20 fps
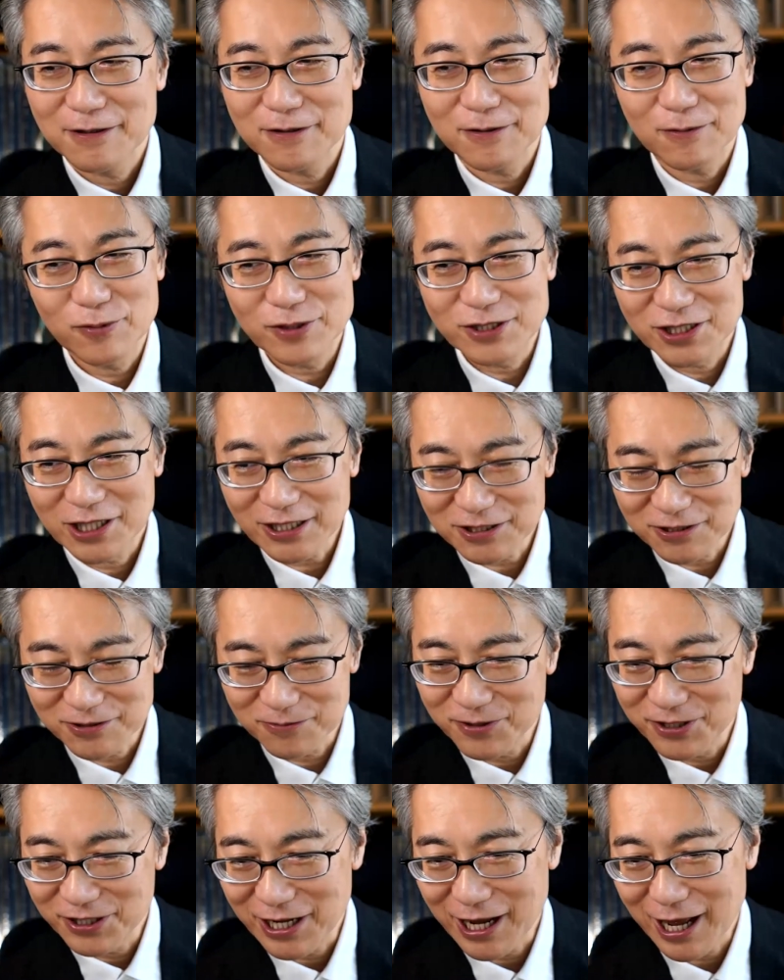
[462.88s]
Which doesn't
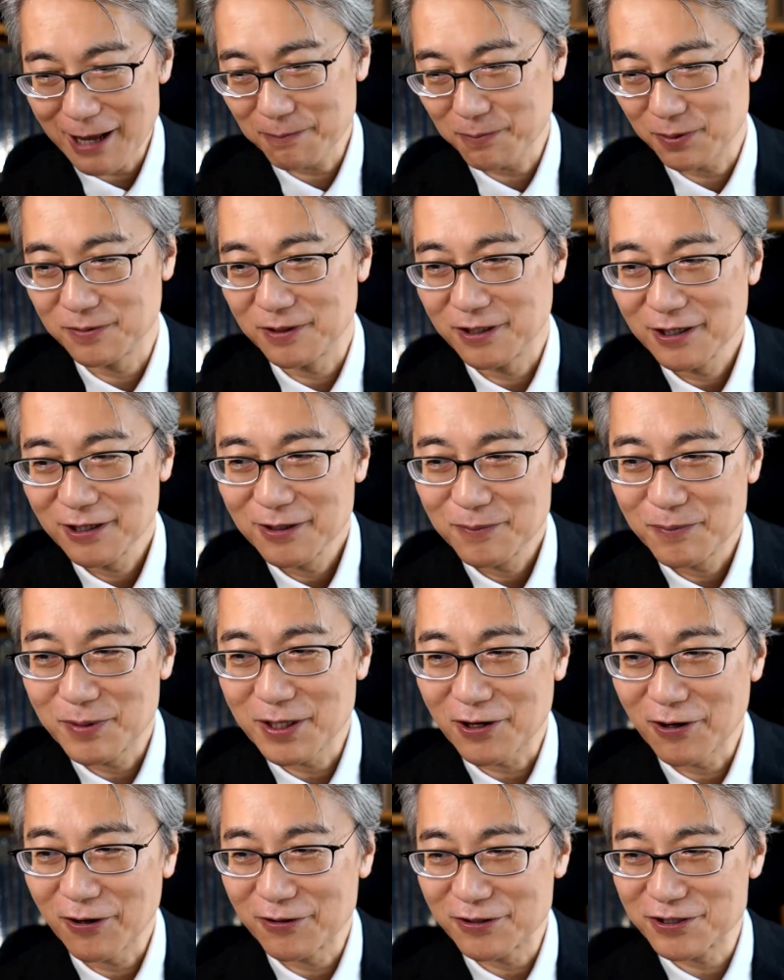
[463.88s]
really happen
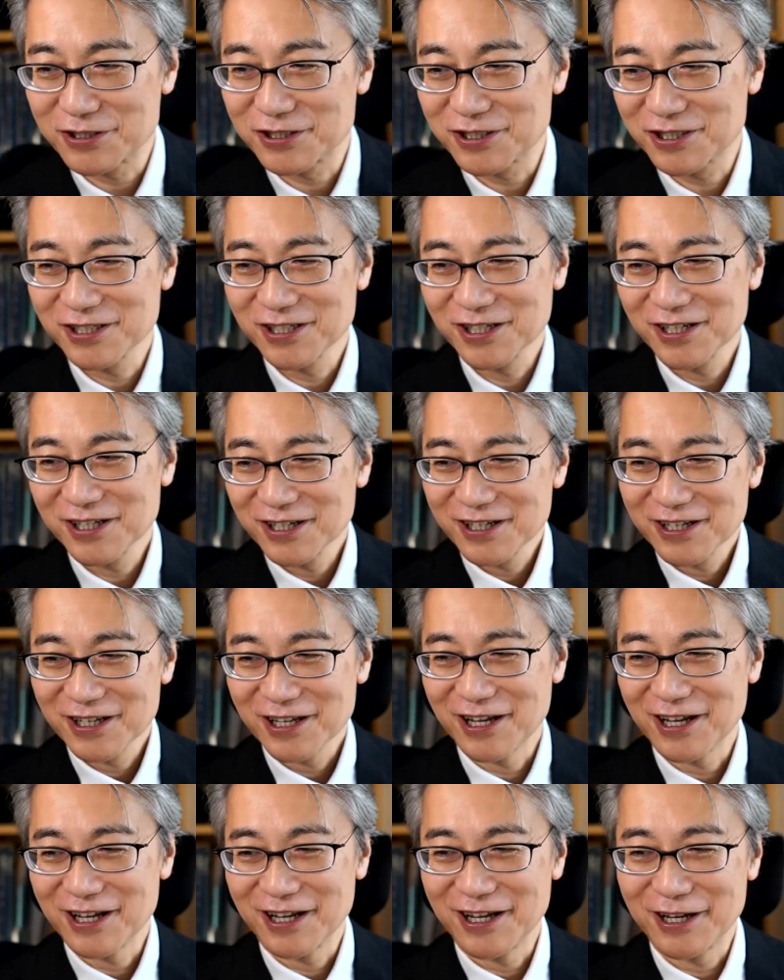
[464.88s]
because
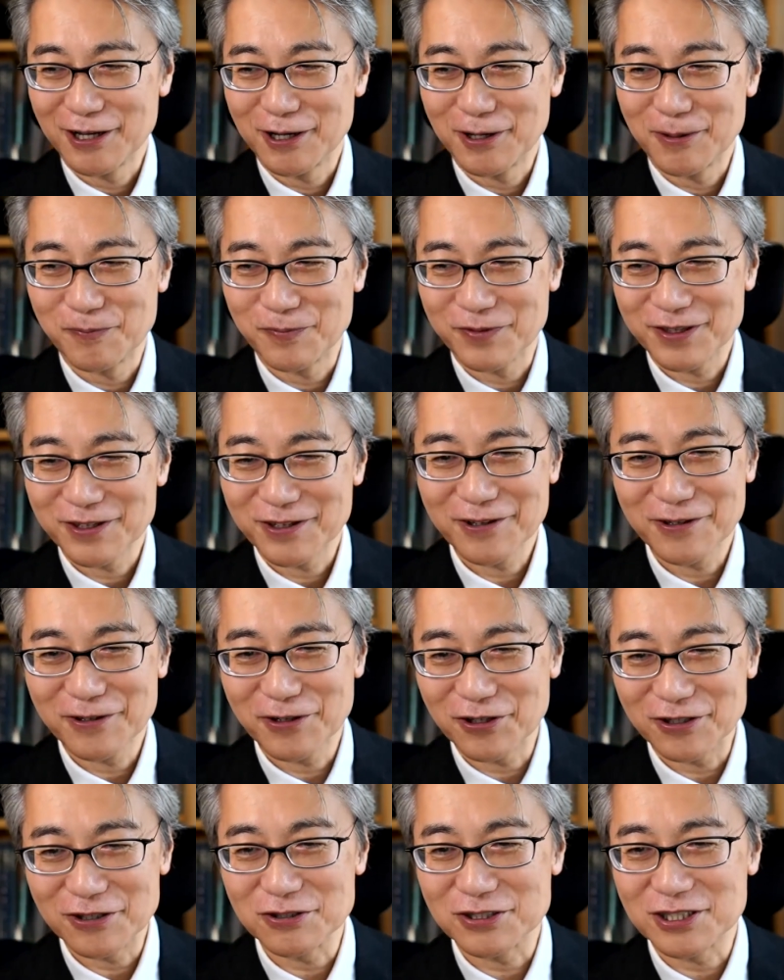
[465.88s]

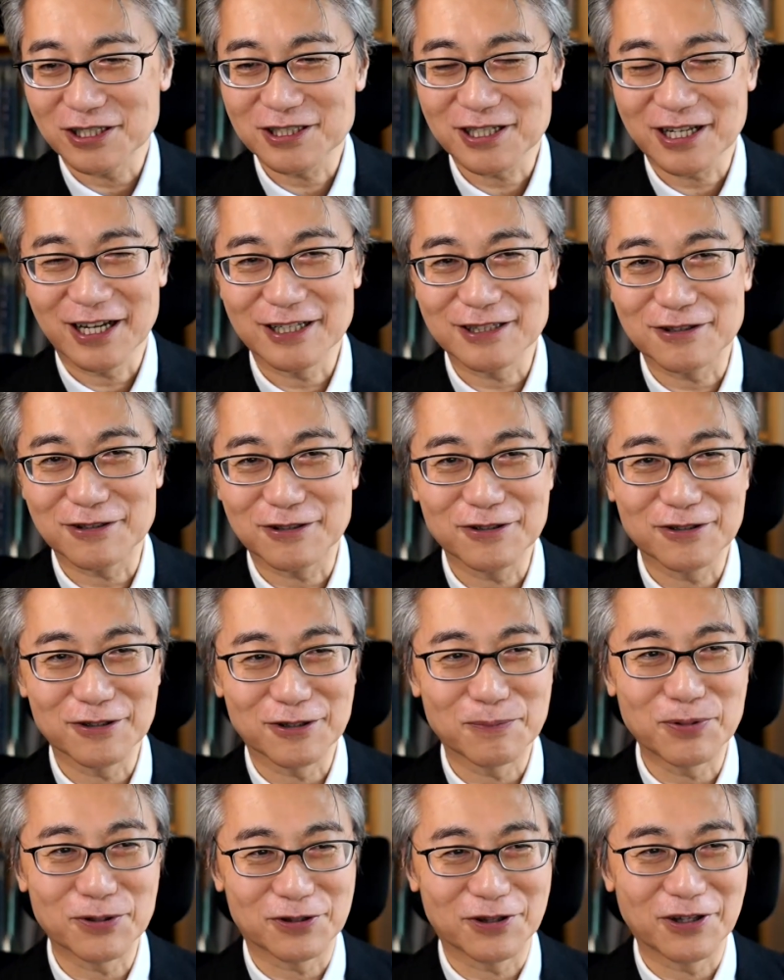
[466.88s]
you just can't
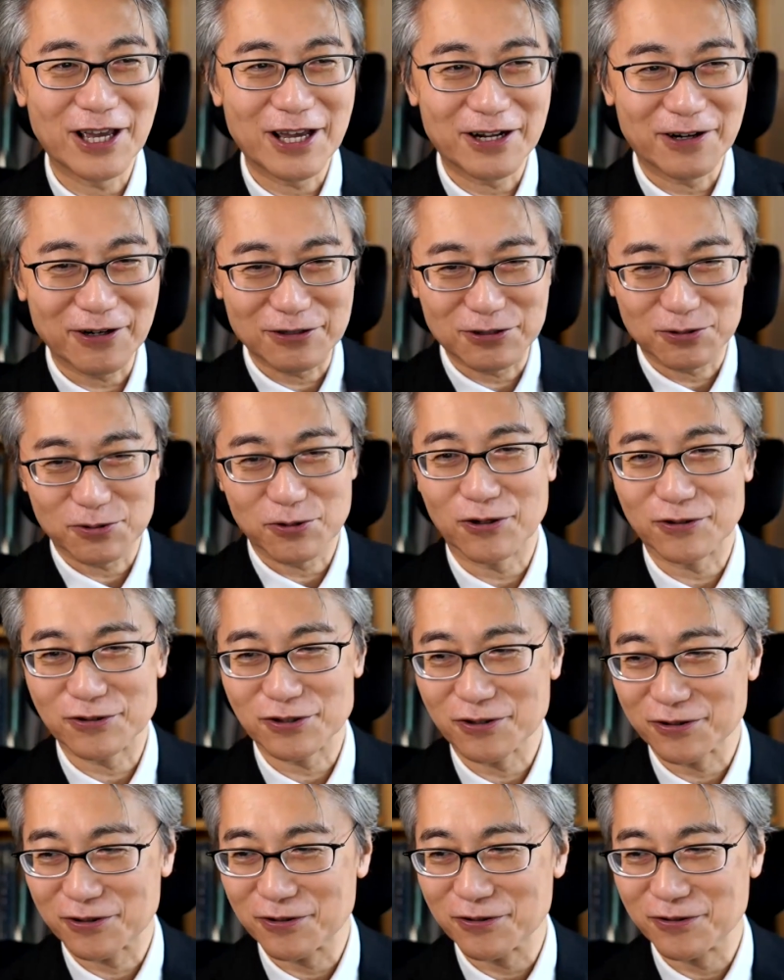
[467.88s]
put electrodes
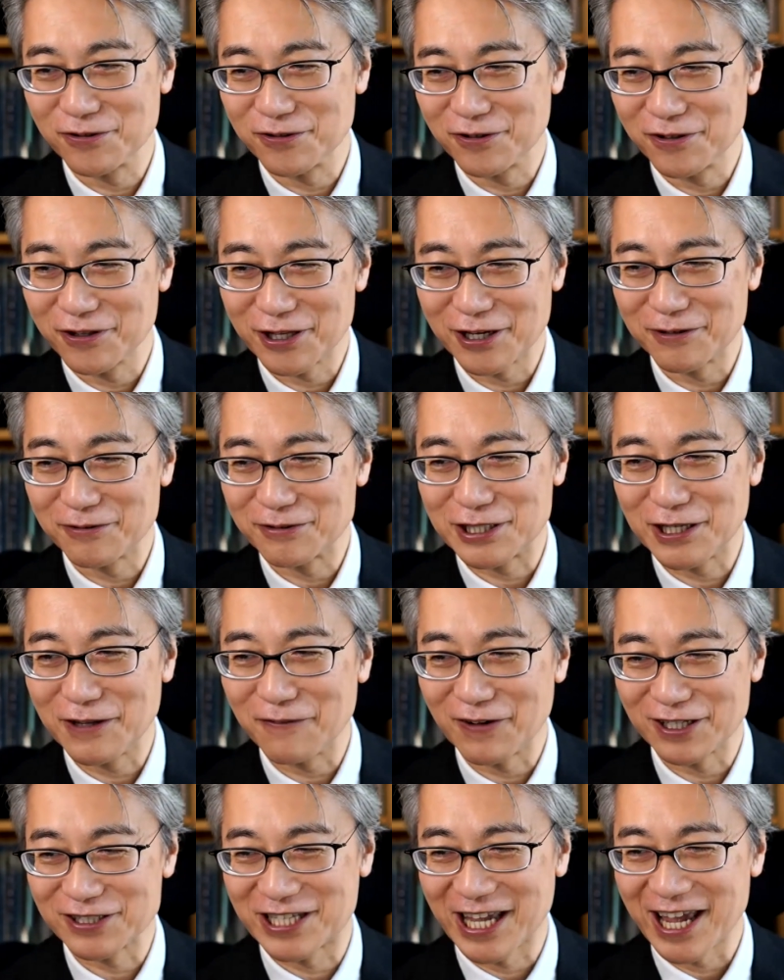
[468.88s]
onto the
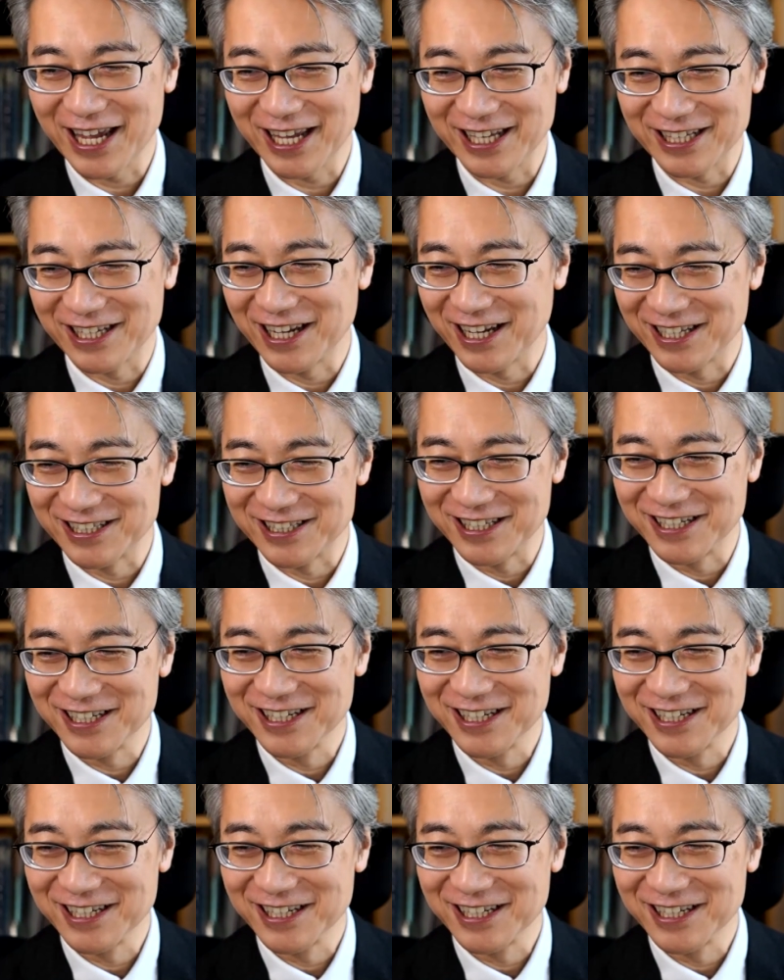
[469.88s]
receiver's head and